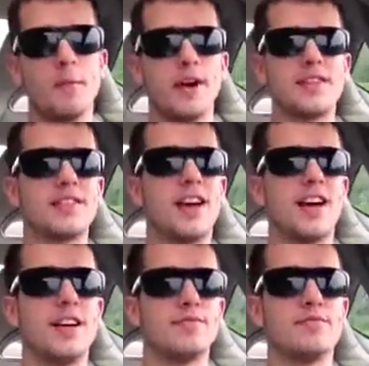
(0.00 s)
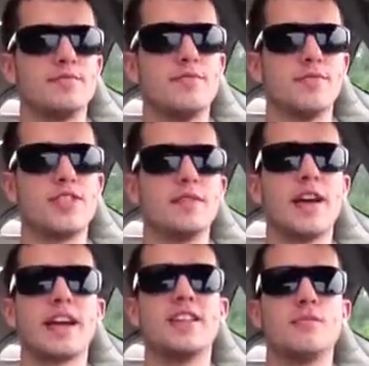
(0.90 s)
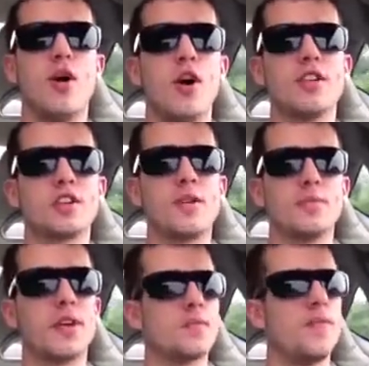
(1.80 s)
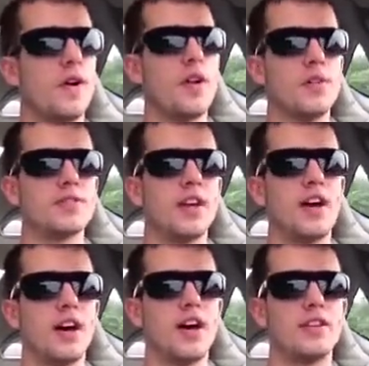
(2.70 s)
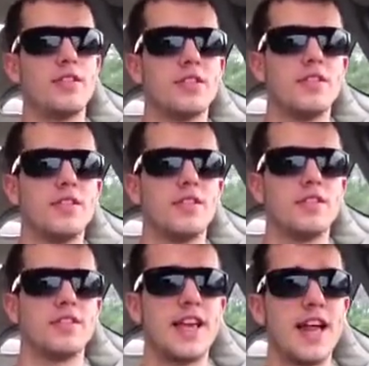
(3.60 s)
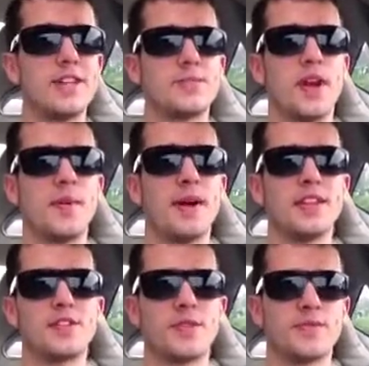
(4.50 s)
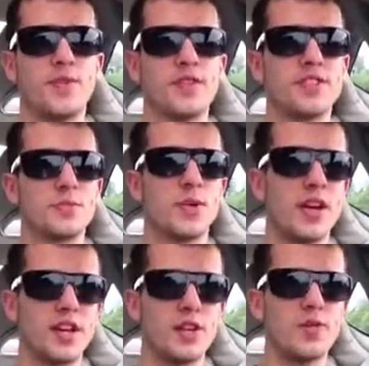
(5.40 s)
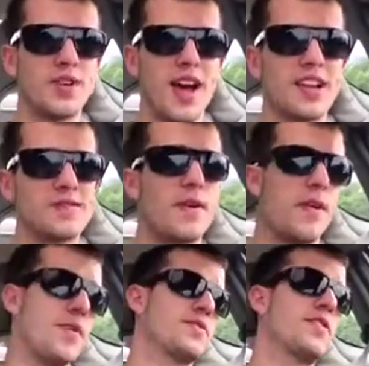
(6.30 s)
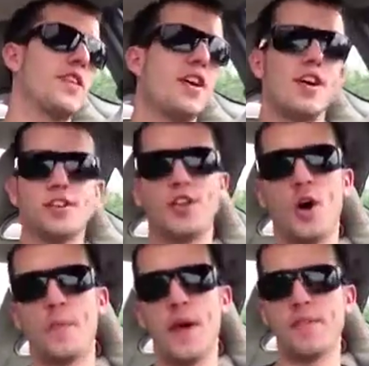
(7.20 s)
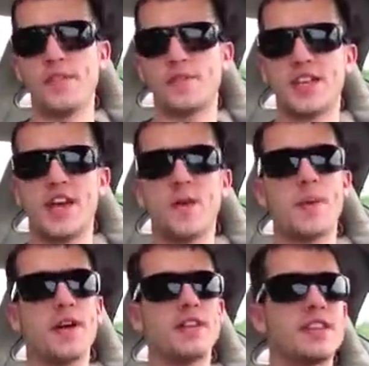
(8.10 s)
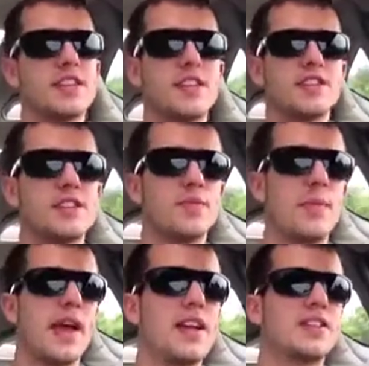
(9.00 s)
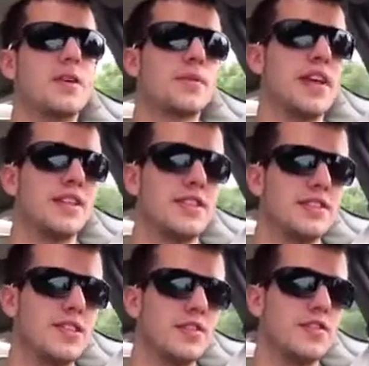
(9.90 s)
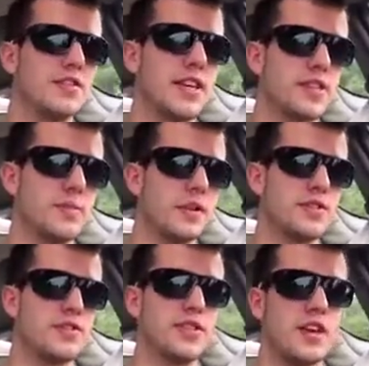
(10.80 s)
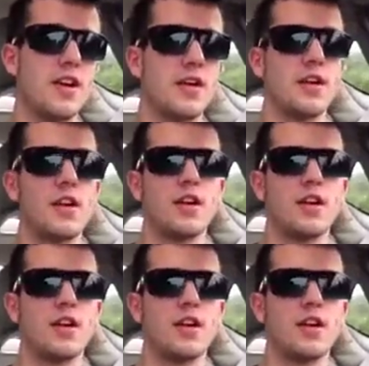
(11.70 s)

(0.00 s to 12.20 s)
But see if I get in the mall. I'll try to bring you photos. That is what I'm on this trip for, is to bring you guys photos. So Bellevue Center, apparently the Sears remains. I'll get into Sears, take some pictures there.